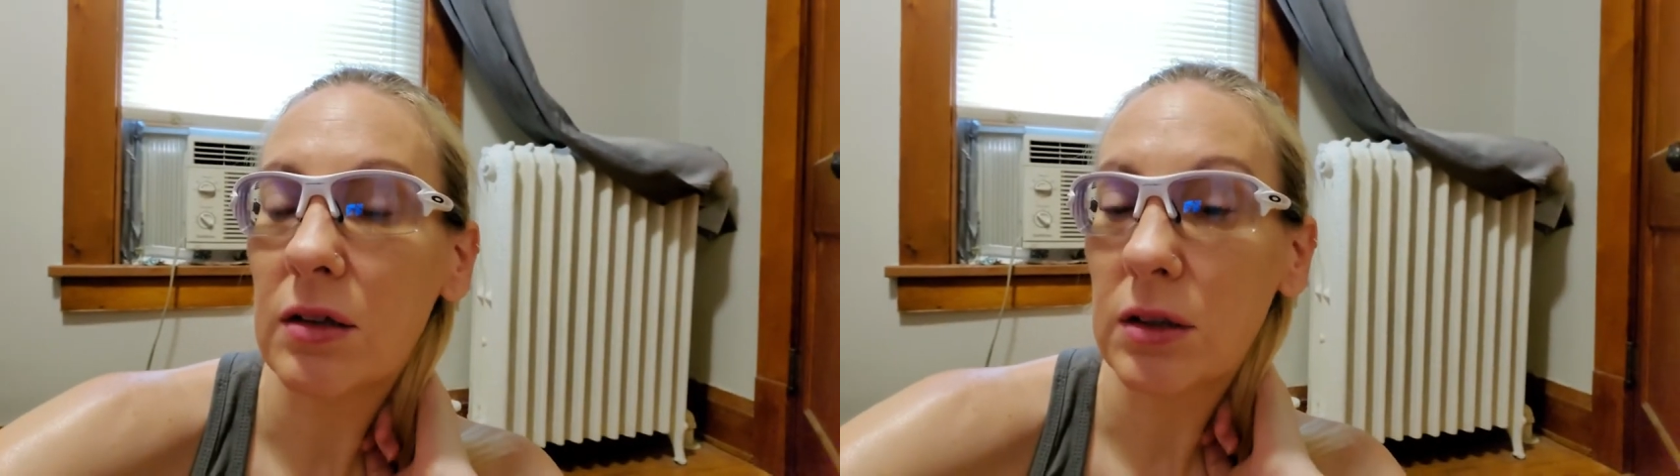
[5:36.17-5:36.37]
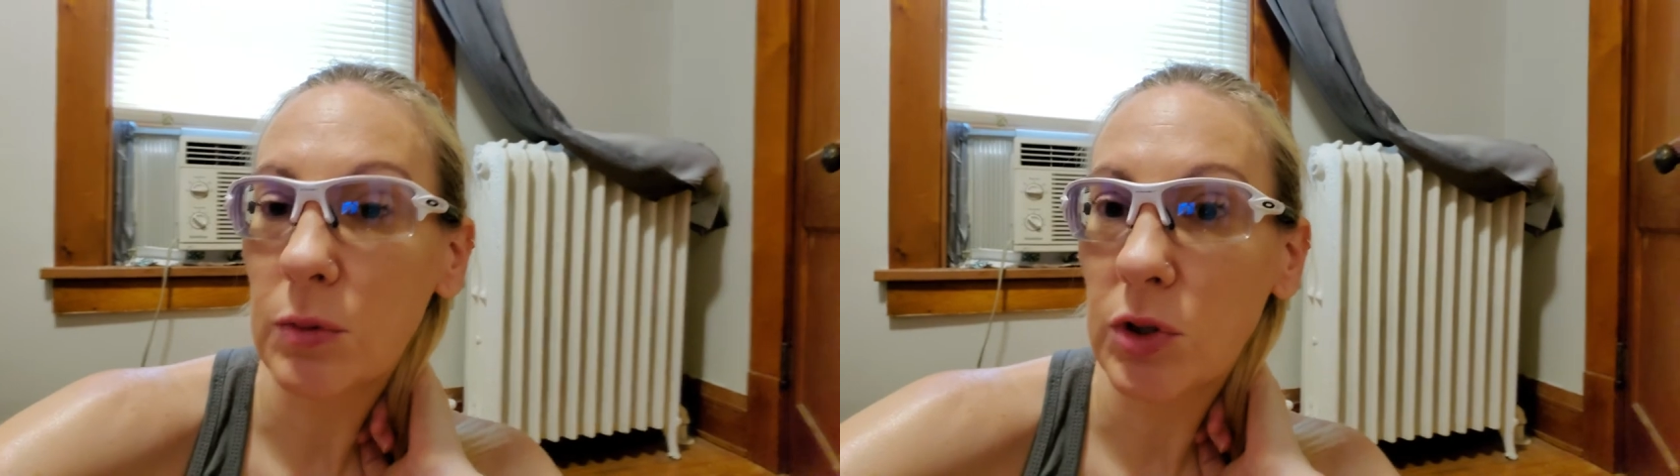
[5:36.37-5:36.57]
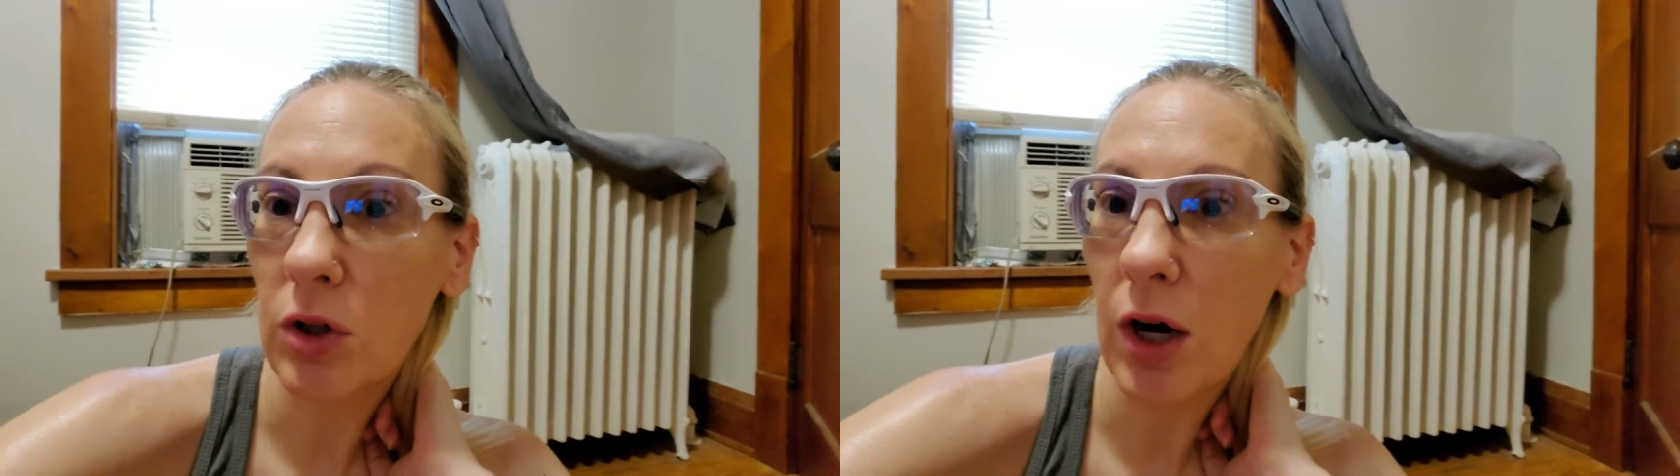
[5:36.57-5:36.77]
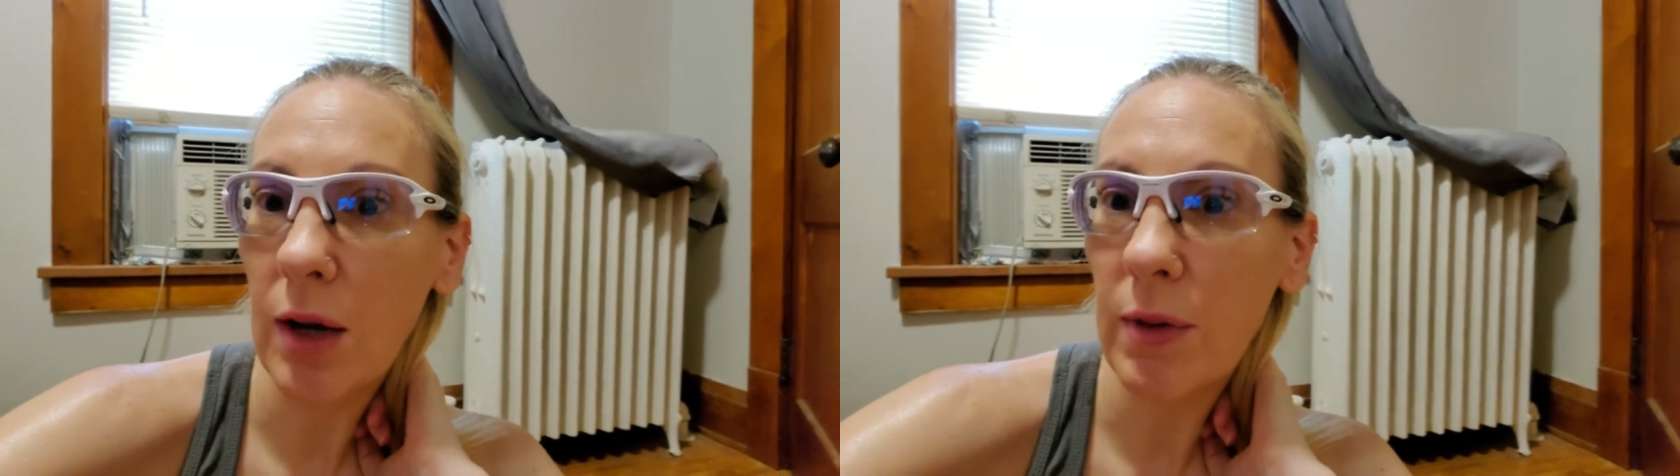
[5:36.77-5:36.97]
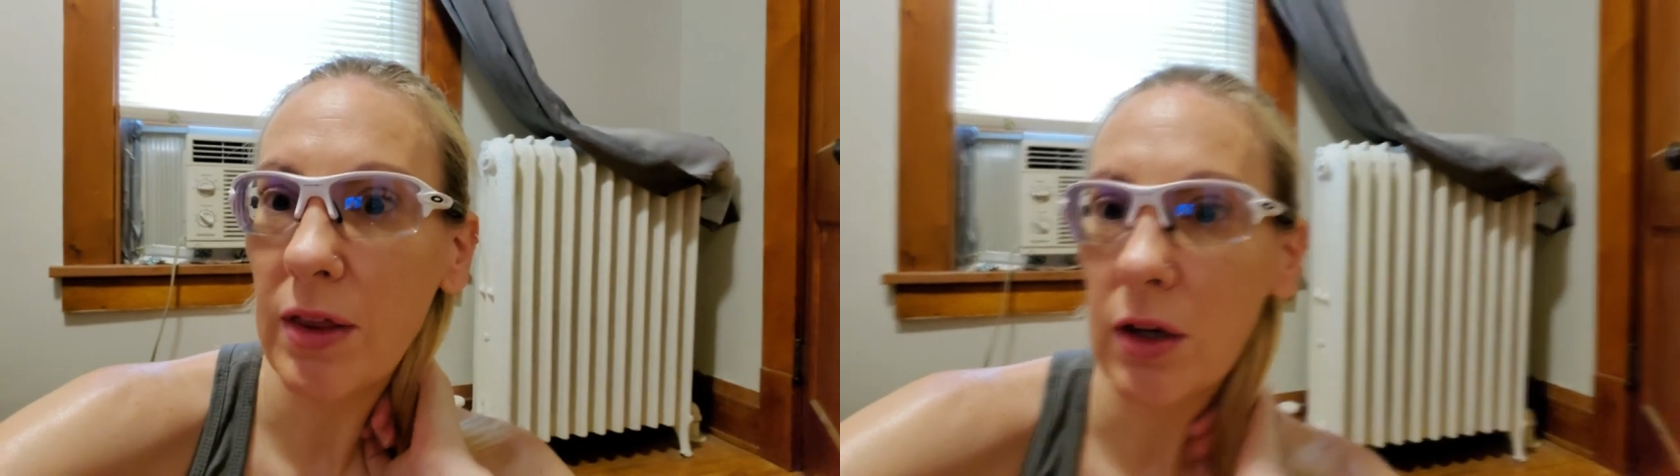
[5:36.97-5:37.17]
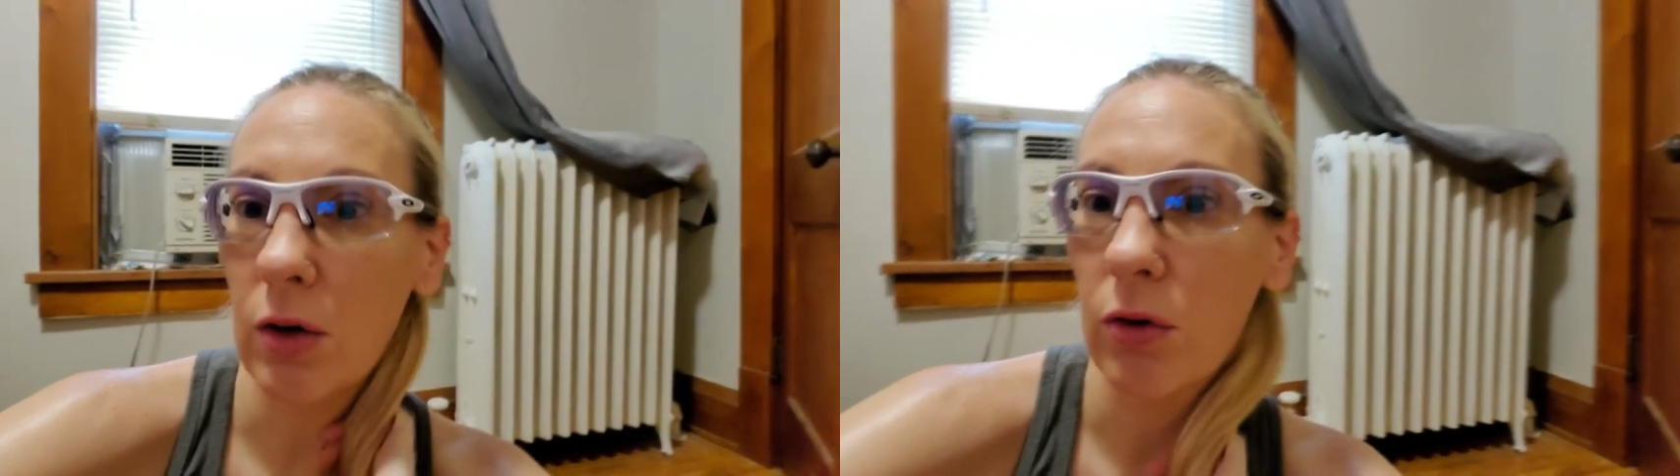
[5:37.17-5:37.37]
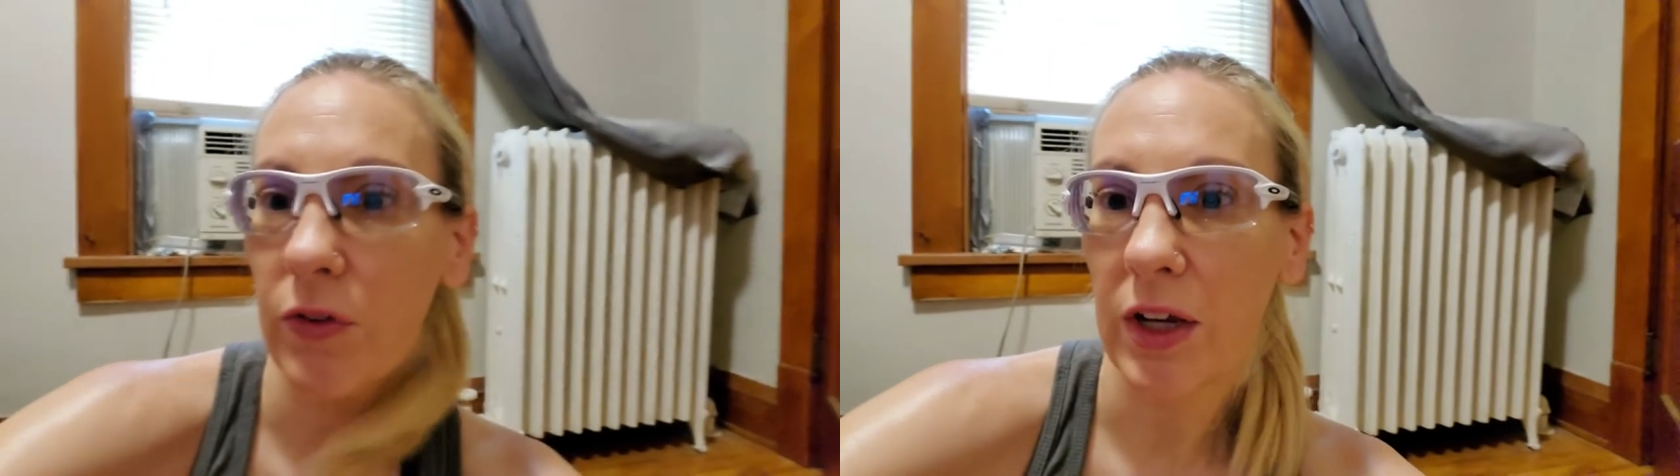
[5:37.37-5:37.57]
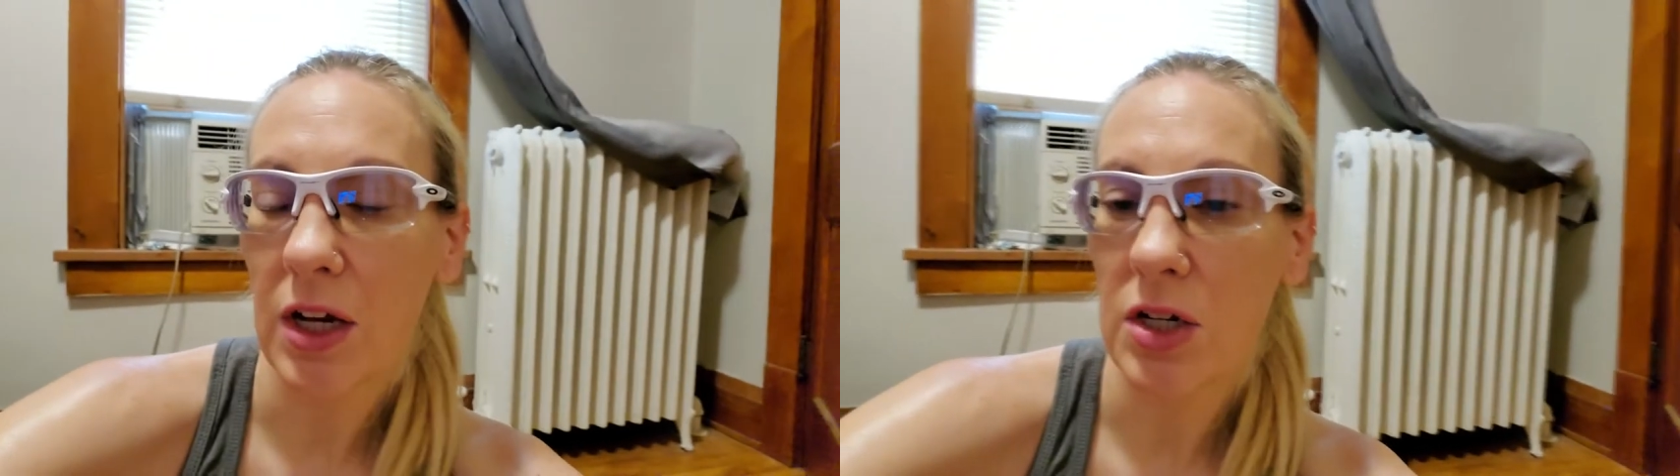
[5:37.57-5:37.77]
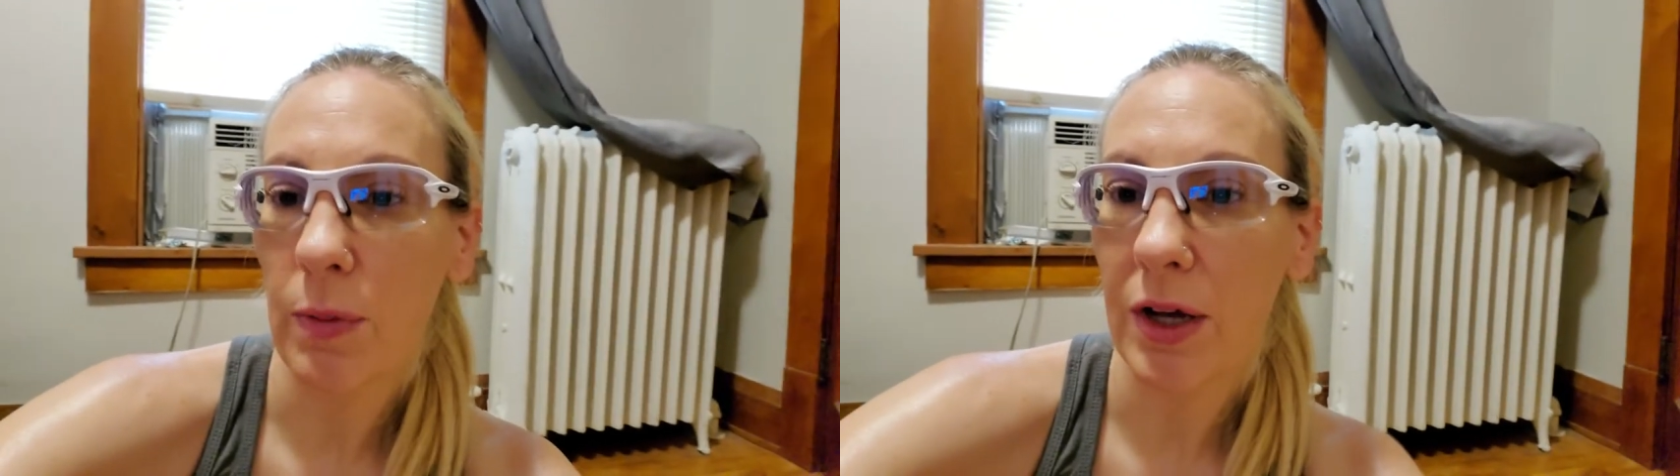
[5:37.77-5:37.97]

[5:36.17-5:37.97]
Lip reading: subscribe and the notification